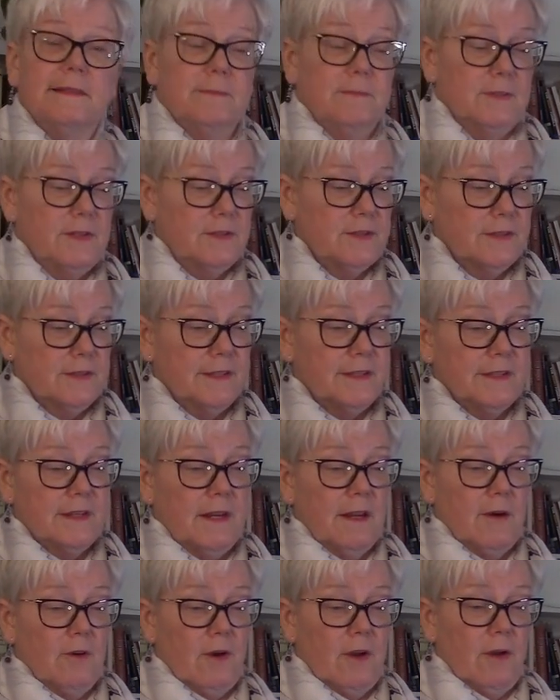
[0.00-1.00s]
emissions
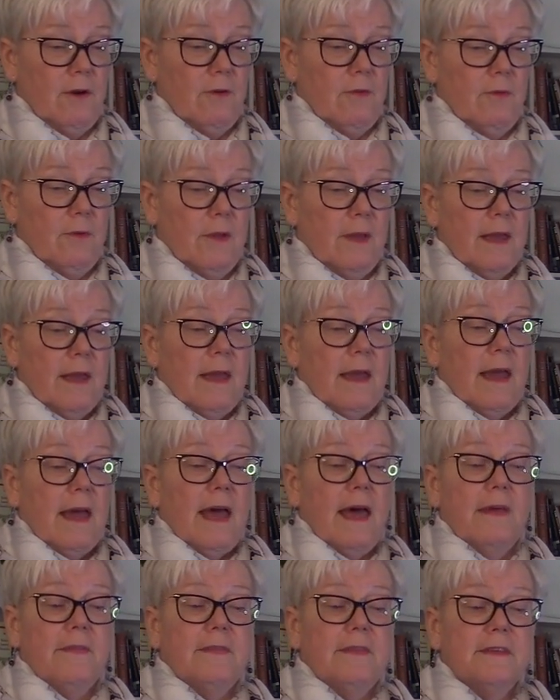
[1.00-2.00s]
scenario.
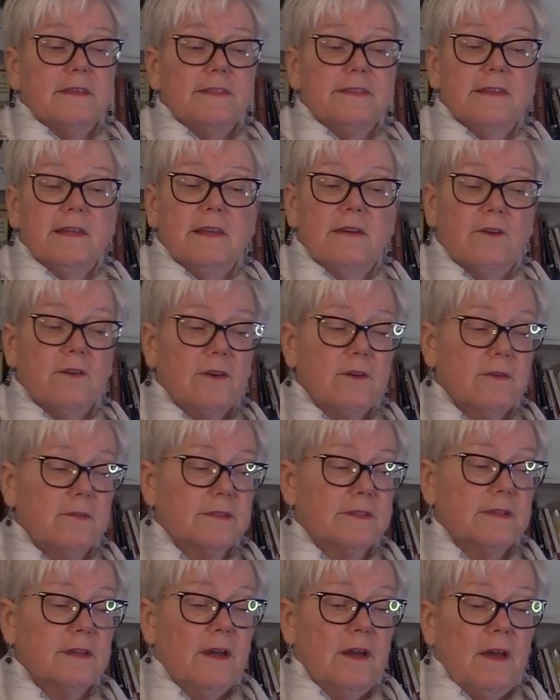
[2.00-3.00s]
And this scenario
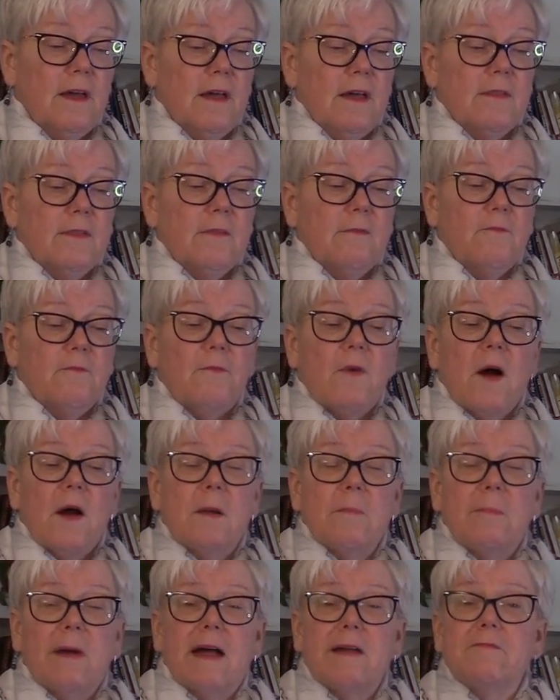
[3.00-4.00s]
is
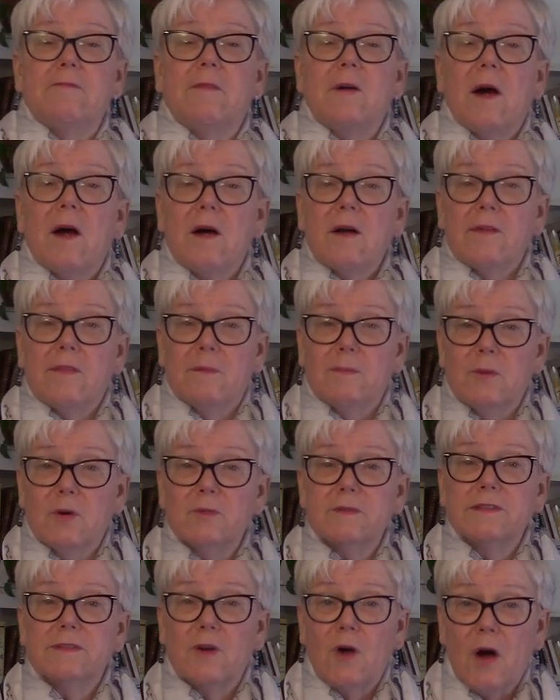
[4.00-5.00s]
by far the
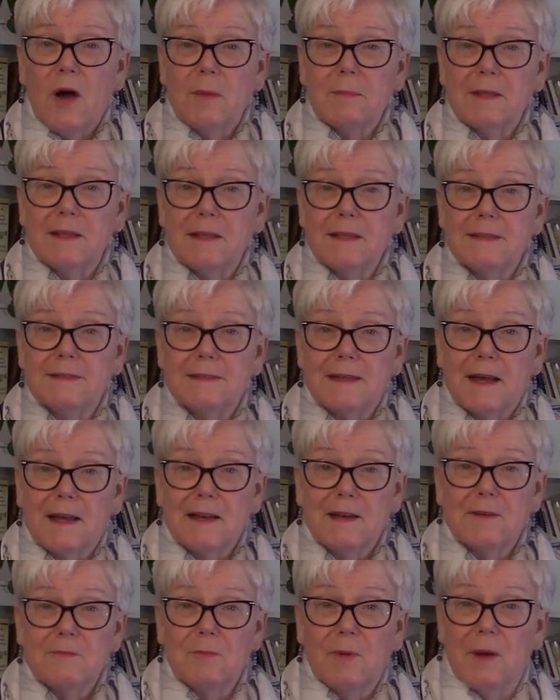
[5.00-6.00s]
most commonly
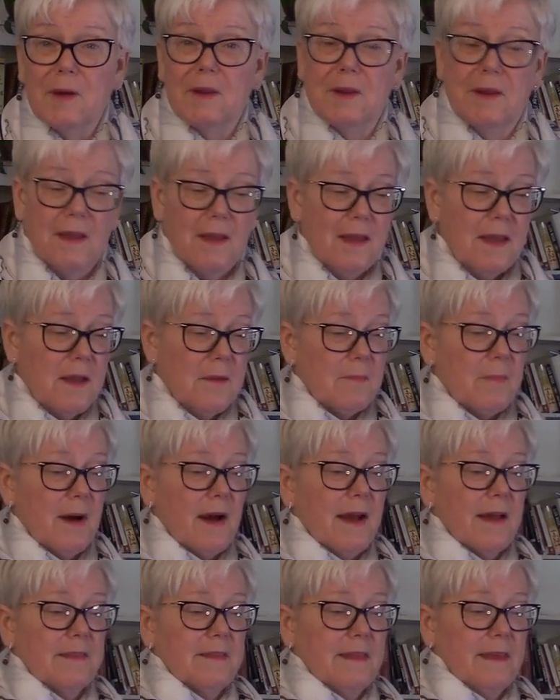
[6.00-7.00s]
cited one
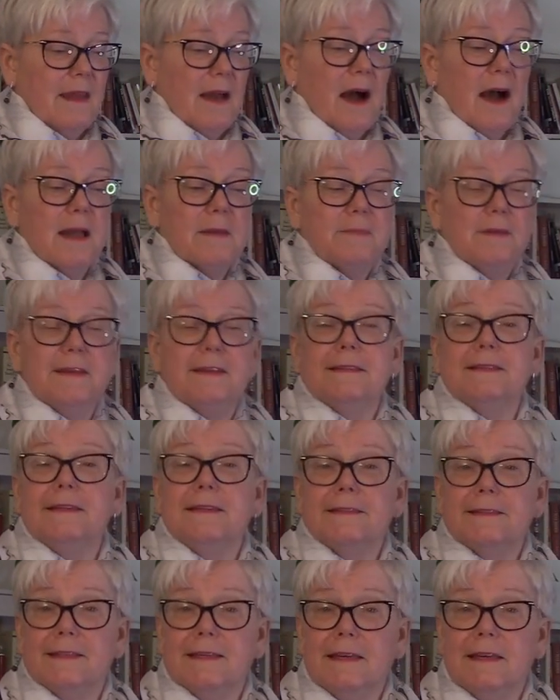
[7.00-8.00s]
by the
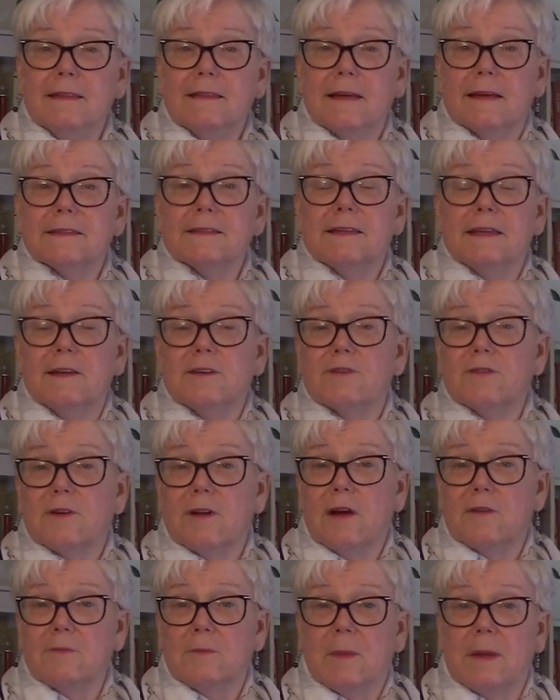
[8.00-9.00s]
IPCC, that's the
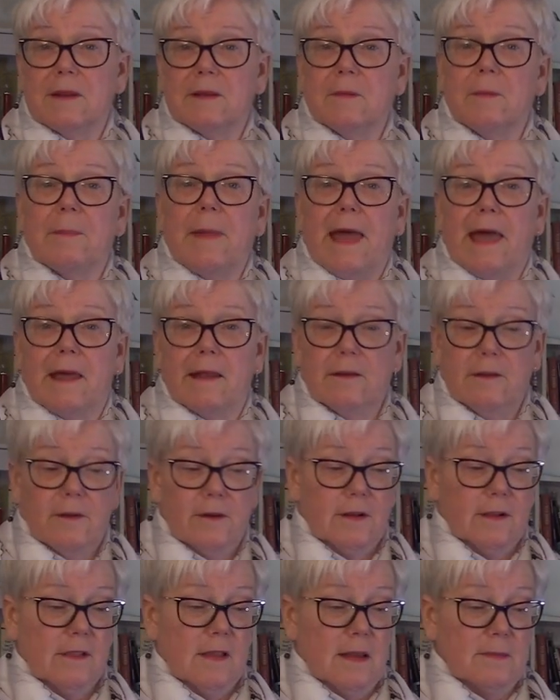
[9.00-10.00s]
Intergovernmental Panel
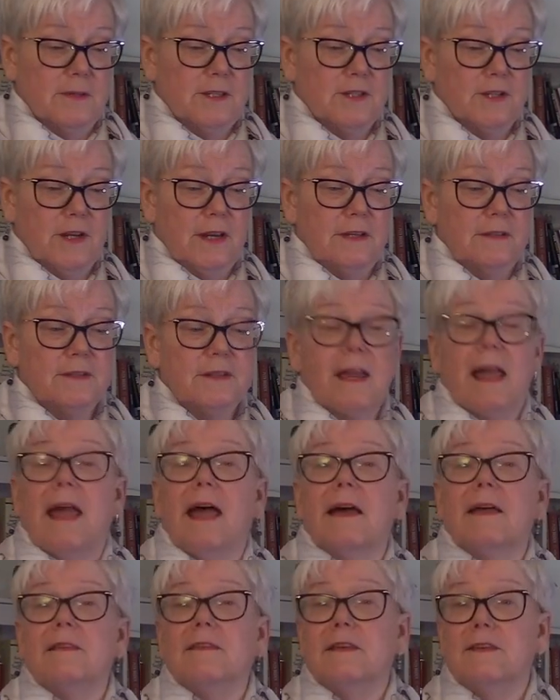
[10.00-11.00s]
on Climate Change,
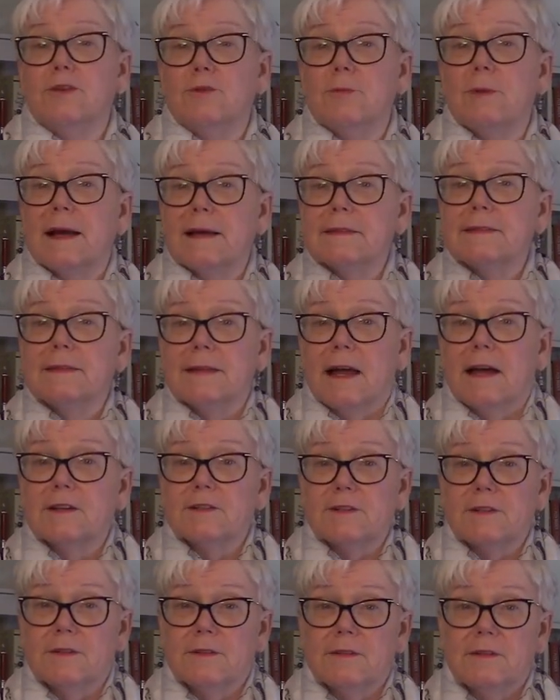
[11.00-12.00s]
and the US
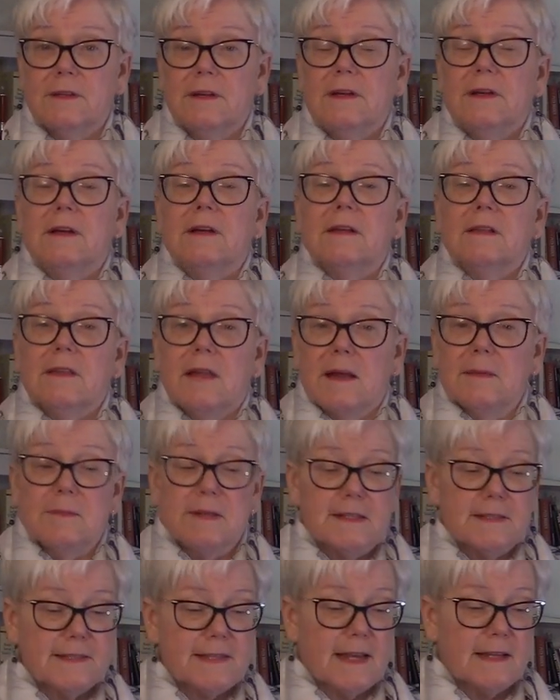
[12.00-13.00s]
National Climate
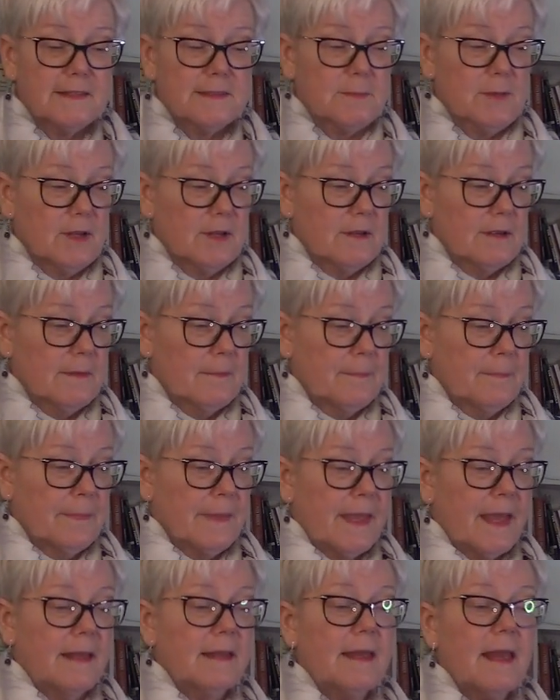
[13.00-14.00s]
Assessment.
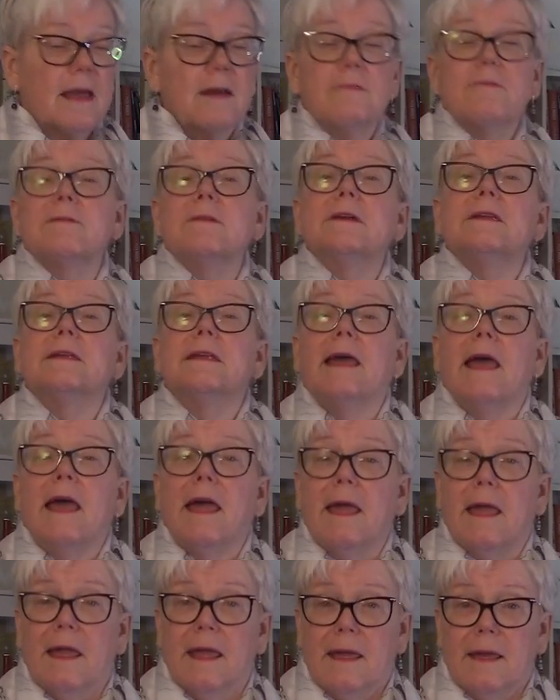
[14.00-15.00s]
And every
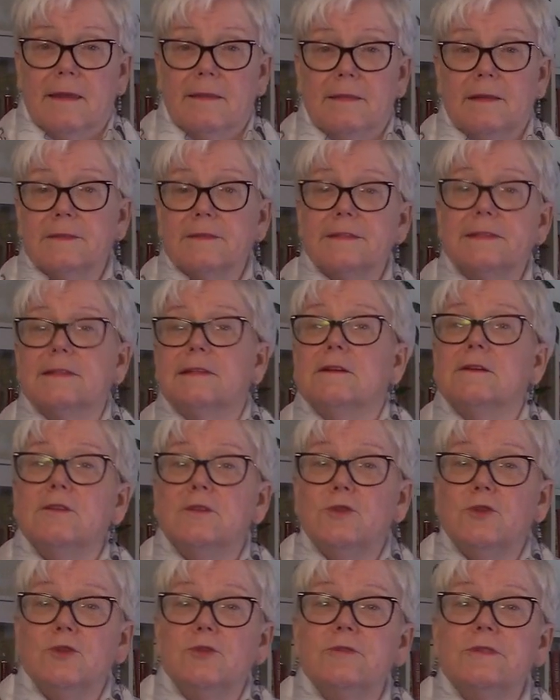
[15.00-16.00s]
day there's still
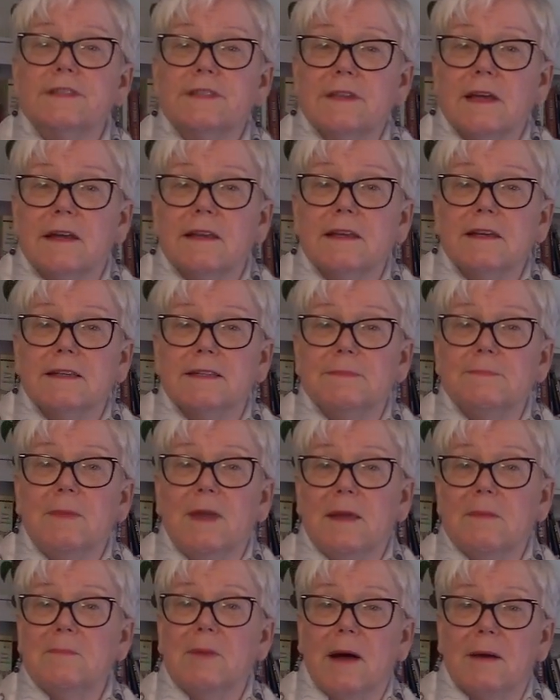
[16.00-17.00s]
new studies
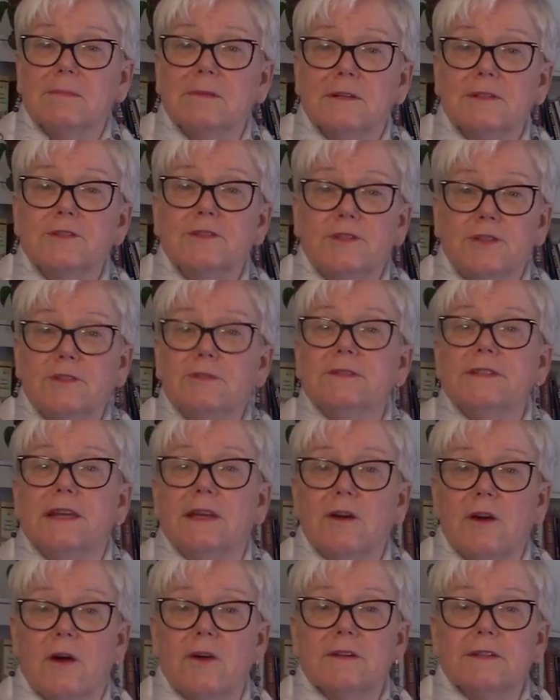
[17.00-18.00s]
being published
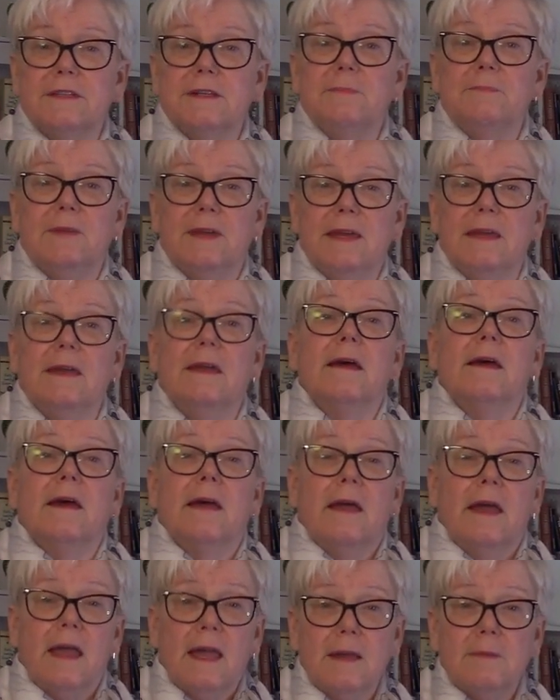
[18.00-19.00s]
using RCP
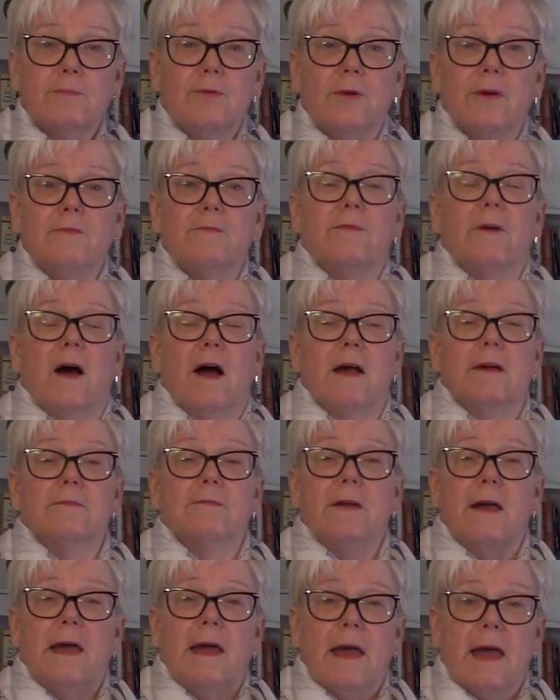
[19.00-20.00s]
8.5
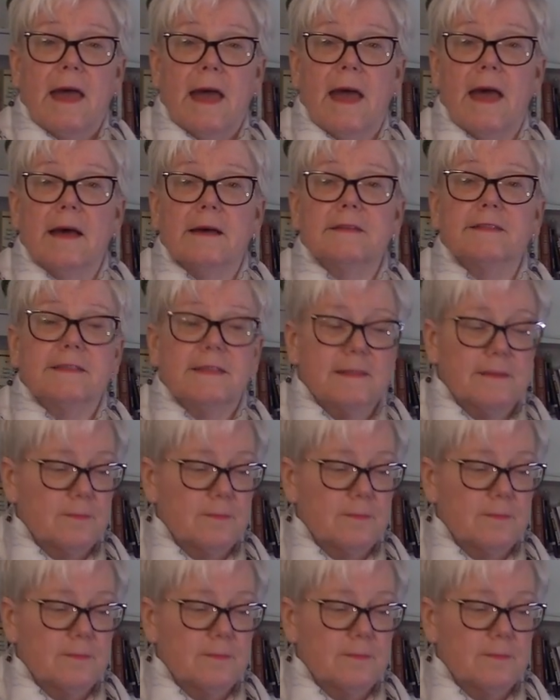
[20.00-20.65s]
as the